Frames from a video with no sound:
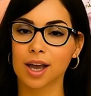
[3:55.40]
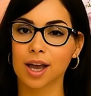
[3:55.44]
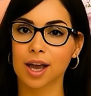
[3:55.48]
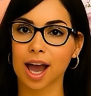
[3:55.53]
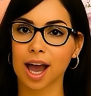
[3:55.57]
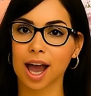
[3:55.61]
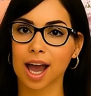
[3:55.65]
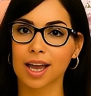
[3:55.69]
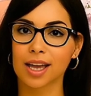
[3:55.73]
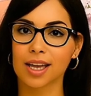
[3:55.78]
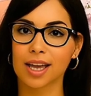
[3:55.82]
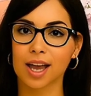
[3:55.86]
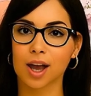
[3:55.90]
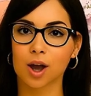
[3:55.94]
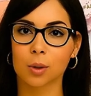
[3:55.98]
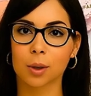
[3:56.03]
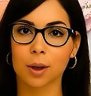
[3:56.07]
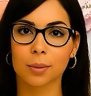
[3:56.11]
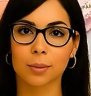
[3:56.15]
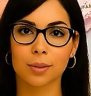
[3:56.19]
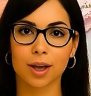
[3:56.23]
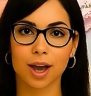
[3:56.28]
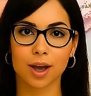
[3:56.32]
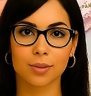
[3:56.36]
And I hope
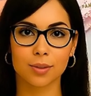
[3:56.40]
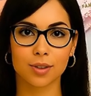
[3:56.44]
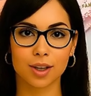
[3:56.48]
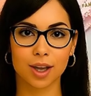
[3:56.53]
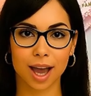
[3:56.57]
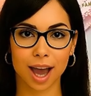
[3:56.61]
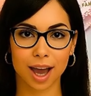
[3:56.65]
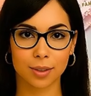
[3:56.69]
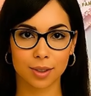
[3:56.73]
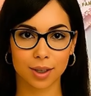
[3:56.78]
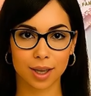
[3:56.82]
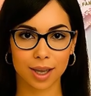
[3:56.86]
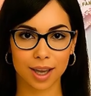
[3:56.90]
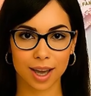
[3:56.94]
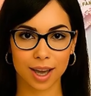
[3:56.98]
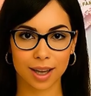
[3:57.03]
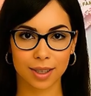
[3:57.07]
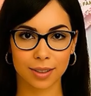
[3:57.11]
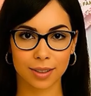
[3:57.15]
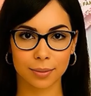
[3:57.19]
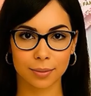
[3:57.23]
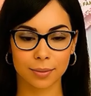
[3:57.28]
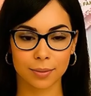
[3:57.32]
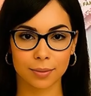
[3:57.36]
I'm covering
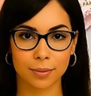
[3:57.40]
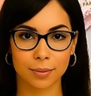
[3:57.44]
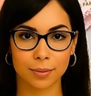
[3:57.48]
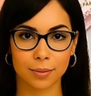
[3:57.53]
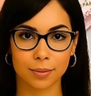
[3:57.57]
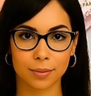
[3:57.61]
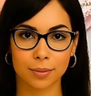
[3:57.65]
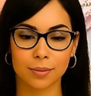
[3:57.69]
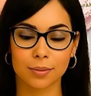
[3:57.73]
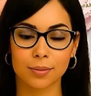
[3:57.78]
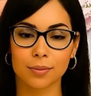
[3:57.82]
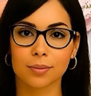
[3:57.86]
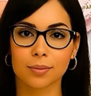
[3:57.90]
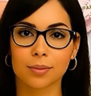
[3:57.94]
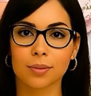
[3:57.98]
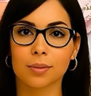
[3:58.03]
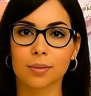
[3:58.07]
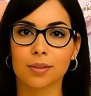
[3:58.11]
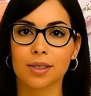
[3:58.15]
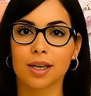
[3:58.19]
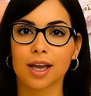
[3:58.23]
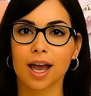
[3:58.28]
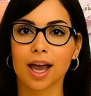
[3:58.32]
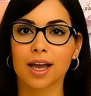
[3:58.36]
everything
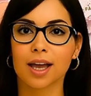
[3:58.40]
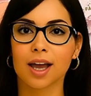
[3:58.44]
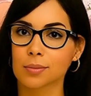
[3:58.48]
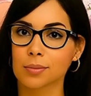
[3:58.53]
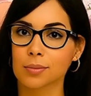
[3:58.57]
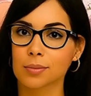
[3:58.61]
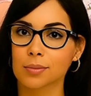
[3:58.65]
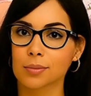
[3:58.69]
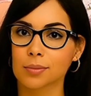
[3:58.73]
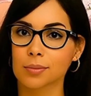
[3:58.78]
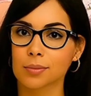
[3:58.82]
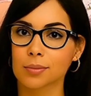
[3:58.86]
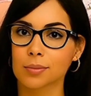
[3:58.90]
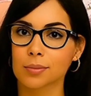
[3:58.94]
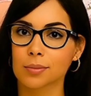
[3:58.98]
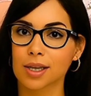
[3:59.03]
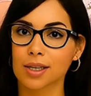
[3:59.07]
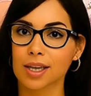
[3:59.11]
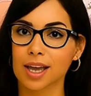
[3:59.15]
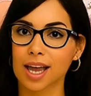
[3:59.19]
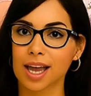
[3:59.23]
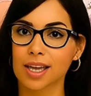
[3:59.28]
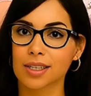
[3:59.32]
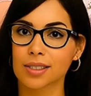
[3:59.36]
that
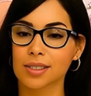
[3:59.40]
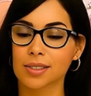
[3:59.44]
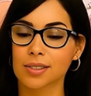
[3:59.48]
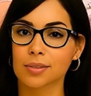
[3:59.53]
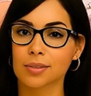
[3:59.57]
gets